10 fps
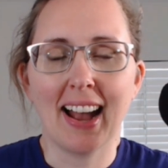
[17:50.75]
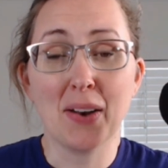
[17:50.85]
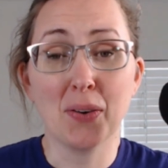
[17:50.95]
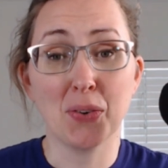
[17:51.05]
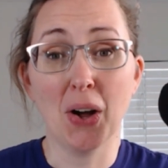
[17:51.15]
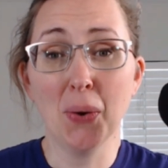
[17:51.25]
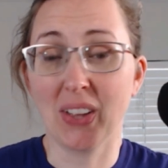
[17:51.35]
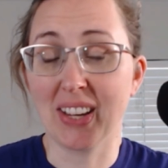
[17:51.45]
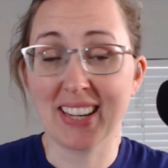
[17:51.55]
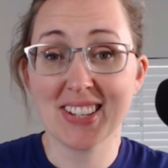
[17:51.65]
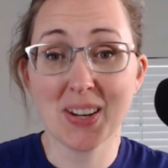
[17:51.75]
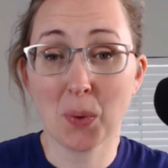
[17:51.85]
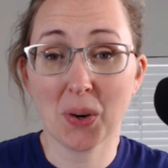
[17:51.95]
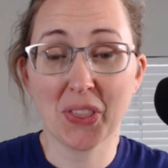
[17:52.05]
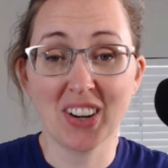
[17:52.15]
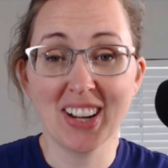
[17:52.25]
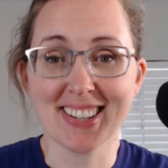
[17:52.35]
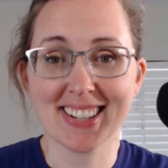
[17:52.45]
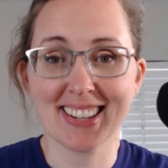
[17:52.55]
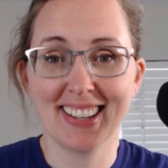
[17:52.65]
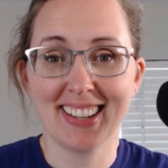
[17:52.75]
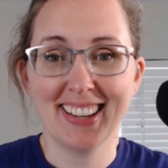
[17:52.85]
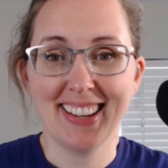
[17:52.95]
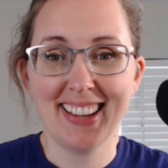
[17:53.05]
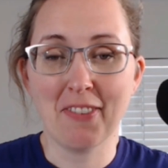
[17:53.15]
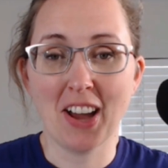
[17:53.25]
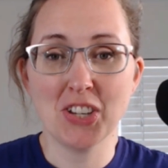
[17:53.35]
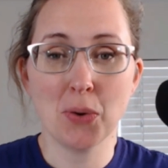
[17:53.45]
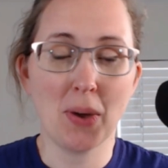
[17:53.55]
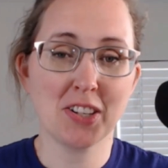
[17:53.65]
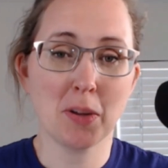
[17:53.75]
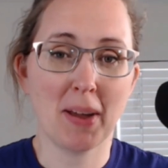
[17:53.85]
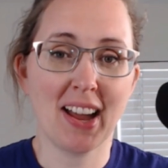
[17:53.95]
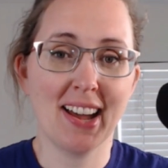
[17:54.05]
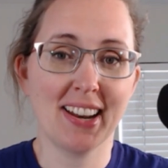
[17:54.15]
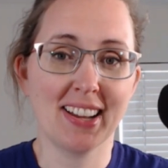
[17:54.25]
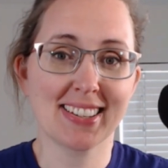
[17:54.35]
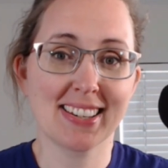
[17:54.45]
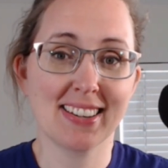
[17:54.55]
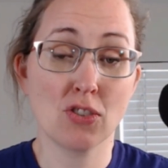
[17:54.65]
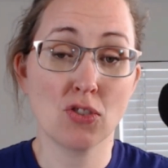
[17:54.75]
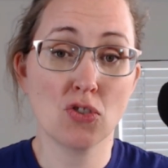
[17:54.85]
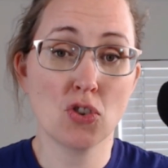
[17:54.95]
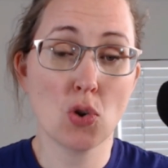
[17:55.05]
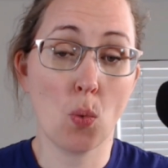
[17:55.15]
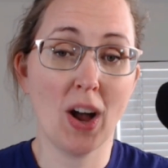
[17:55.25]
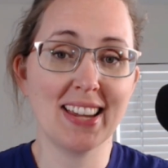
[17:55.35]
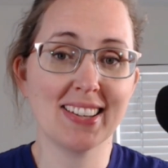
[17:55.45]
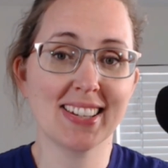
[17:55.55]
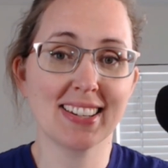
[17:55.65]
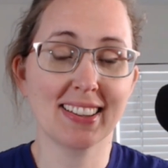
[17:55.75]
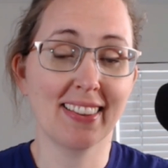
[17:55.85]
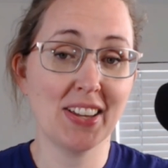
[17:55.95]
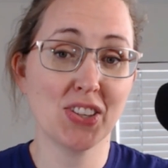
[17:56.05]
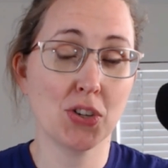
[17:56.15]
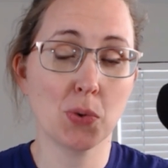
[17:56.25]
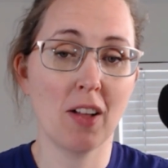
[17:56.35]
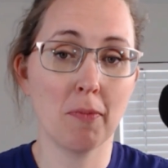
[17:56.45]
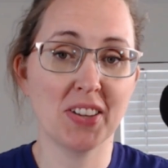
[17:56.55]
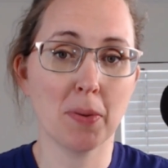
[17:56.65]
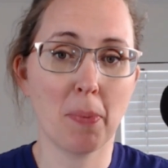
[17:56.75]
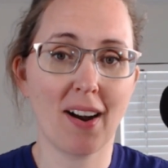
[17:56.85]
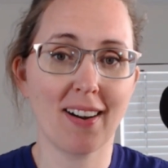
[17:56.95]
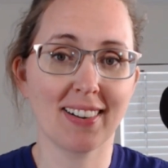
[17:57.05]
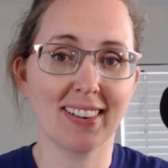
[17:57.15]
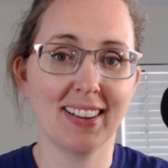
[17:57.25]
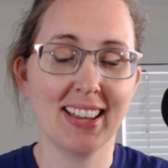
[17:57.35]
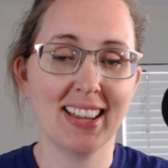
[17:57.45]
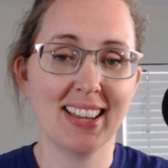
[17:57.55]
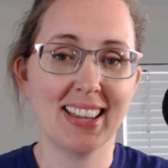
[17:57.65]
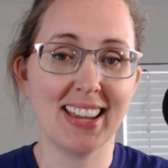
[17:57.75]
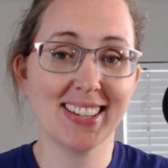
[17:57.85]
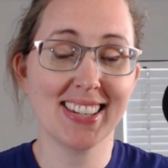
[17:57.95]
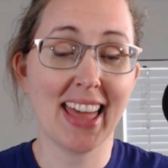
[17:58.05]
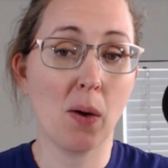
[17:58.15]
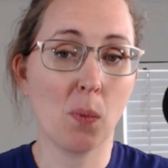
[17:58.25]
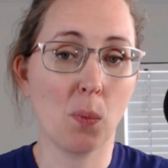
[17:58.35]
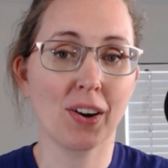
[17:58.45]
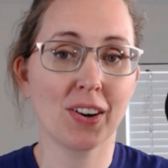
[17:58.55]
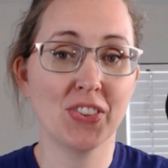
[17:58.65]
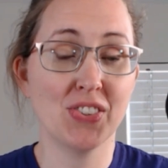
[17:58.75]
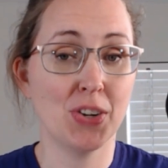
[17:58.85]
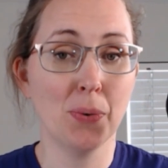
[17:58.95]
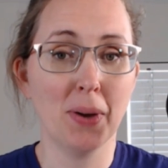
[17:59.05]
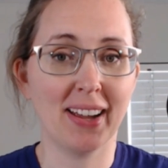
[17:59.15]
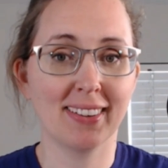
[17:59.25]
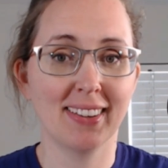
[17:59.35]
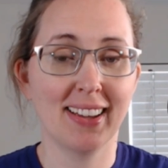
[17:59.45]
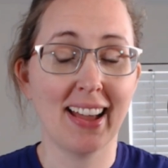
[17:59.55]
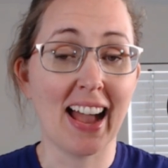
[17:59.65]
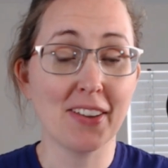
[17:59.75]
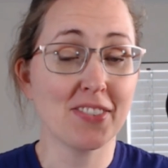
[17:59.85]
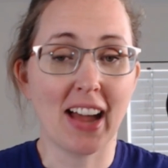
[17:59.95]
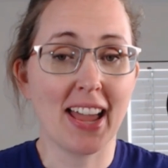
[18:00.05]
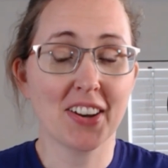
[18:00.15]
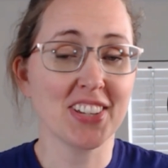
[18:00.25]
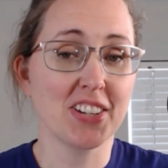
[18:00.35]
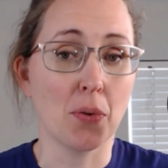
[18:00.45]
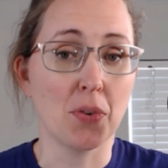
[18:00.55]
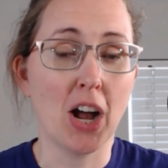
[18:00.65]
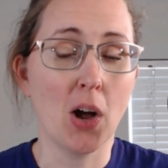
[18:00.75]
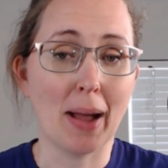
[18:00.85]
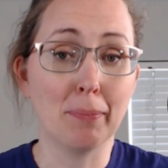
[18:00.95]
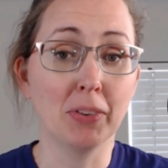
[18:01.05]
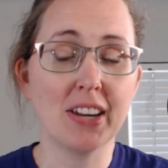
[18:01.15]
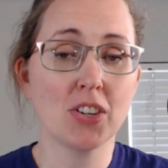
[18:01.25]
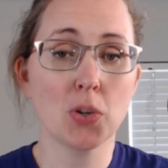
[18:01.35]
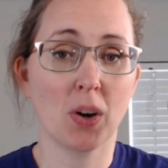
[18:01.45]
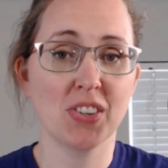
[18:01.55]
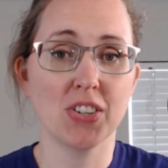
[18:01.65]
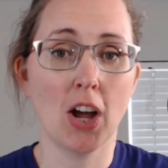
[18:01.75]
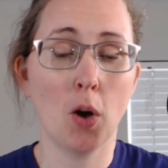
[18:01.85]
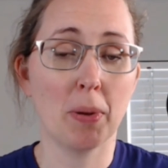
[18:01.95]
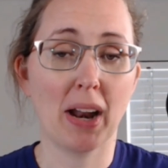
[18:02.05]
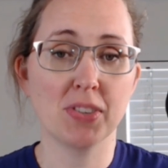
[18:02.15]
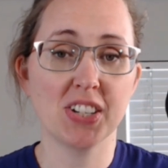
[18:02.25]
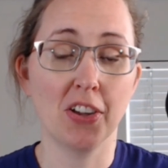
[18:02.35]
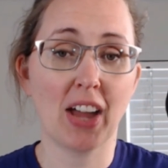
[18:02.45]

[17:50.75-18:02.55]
I don't know. Like, is it worth the risk? If I do antibiotics twice less than 12 months apart, is that worth doing? I, I honestly don't know. I'm leaning towards no, but I'm still